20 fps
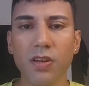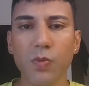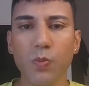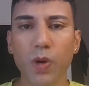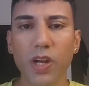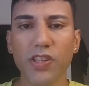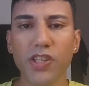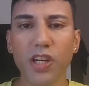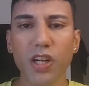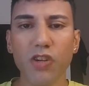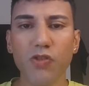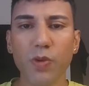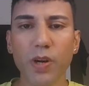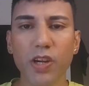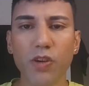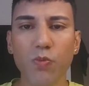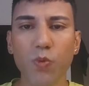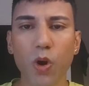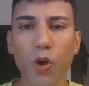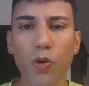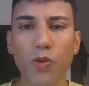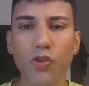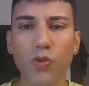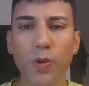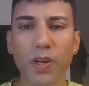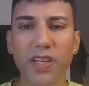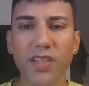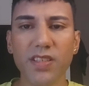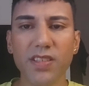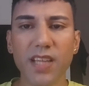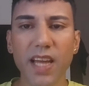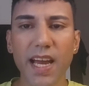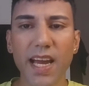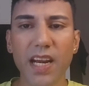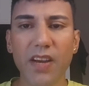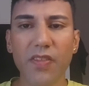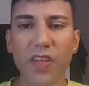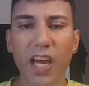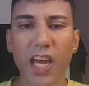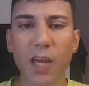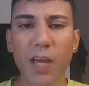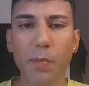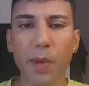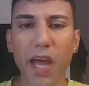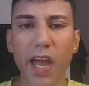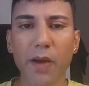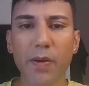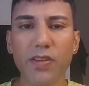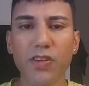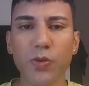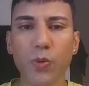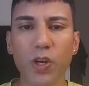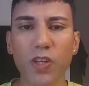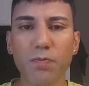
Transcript: Where children grow to understand that a parent who